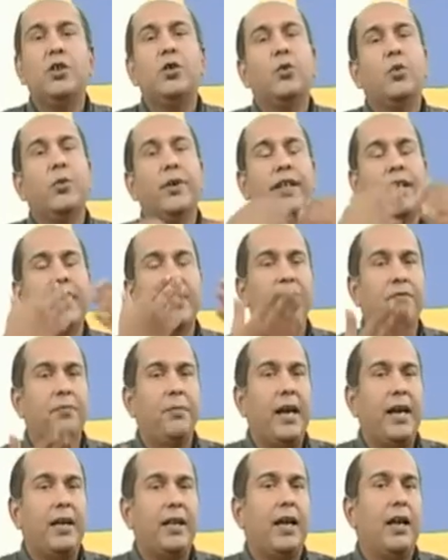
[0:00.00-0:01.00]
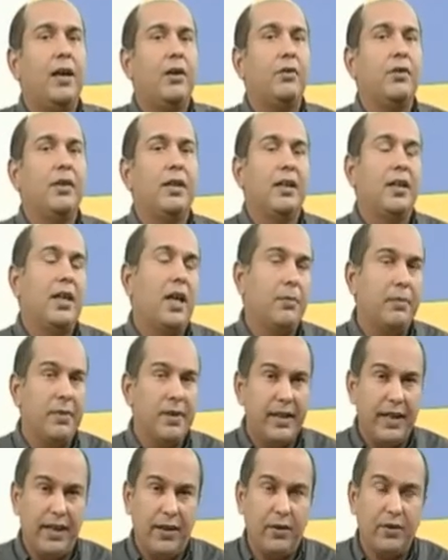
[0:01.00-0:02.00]
we give back out the
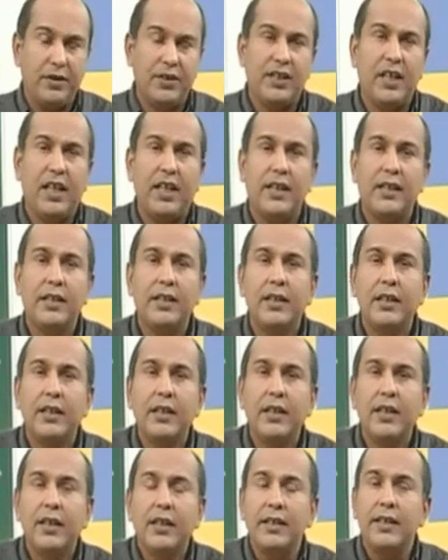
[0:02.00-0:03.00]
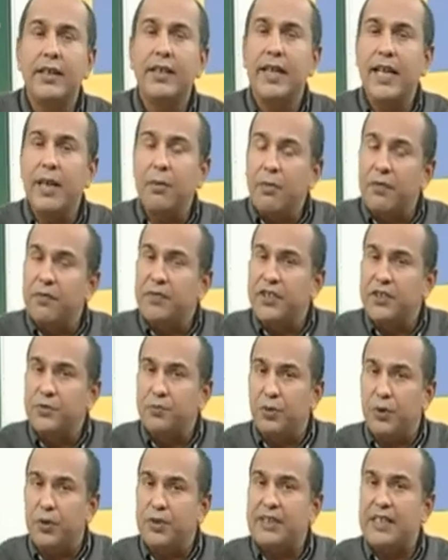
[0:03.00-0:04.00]
carbon dioxide. The name of this
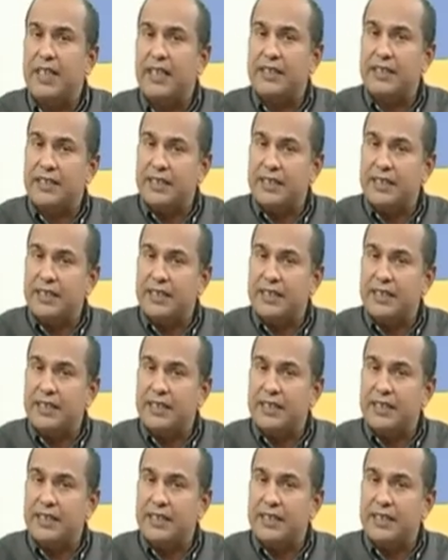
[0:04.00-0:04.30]
process